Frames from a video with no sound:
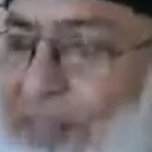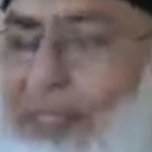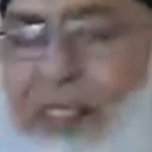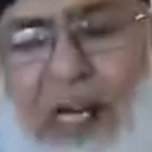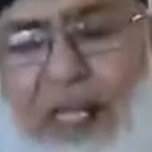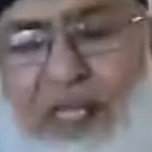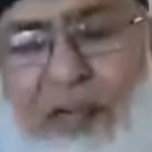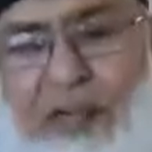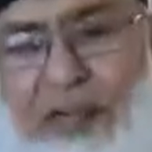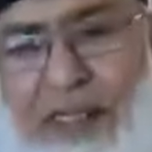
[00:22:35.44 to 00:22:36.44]
the
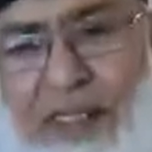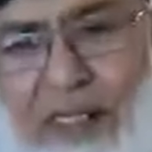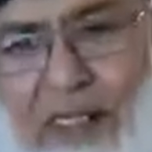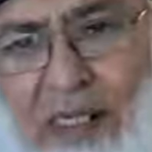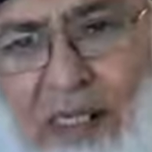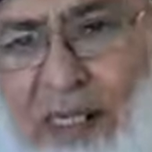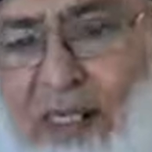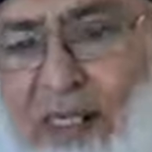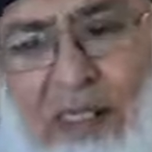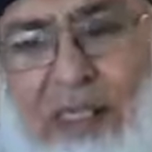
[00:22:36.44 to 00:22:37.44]
ratio of air,
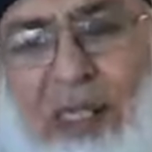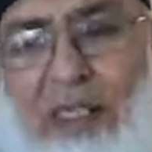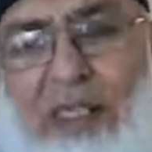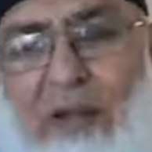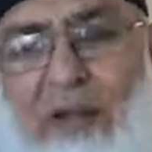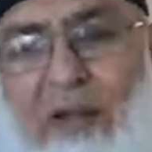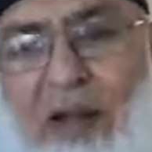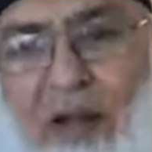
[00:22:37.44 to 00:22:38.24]
the ratio of